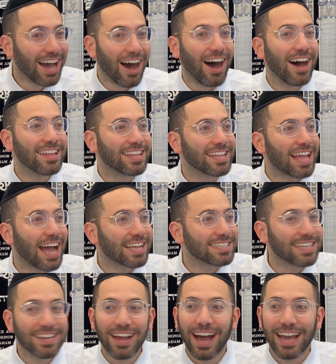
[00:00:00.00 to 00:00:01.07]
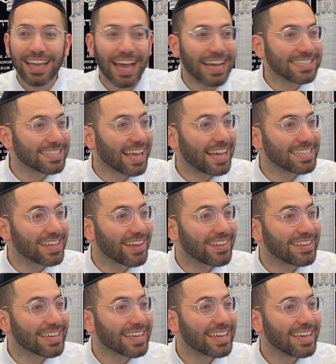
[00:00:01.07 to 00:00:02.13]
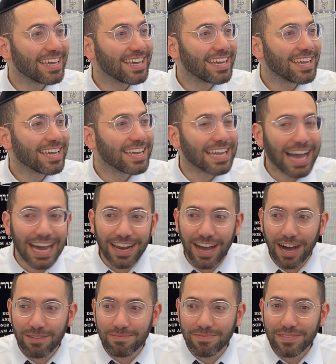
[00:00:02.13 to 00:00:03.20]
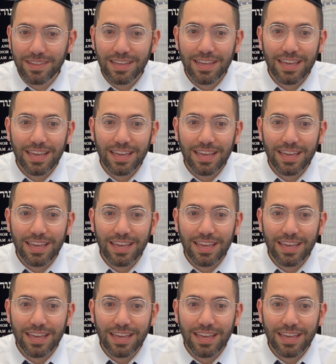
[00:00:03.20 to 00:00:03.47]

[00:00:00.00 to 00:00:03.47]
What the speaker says: Oh, the doctor said, "Oh, yes, yes, yes." He got up.